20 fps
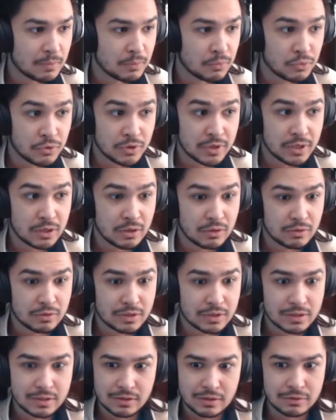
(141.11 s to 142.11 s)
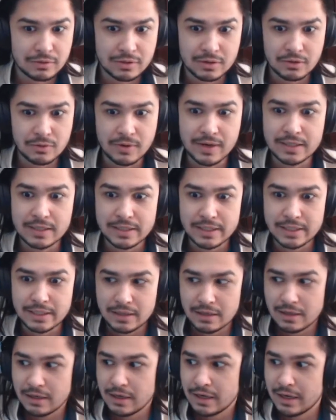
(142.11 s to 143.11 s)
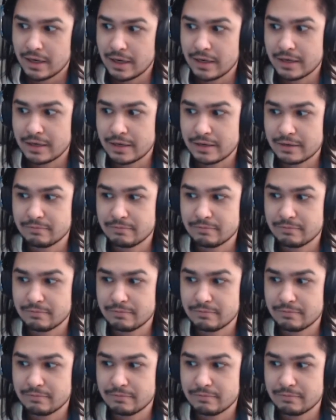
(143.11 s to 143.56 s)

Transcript: Brion just going crazy and